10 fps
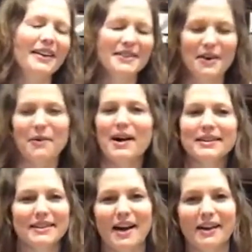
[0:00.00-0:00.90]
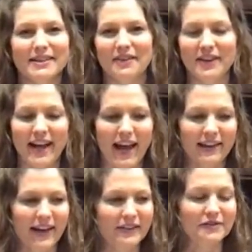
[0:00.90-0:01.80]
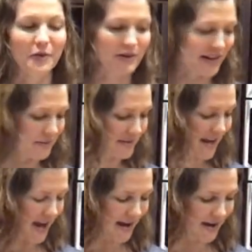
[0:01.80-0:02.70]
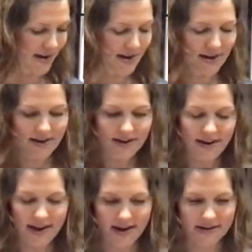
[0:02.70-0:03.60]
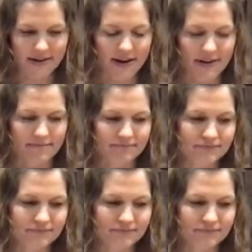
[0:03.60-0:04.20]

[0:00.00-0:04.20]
so I walk the dogs every day, like 4 times a day, and I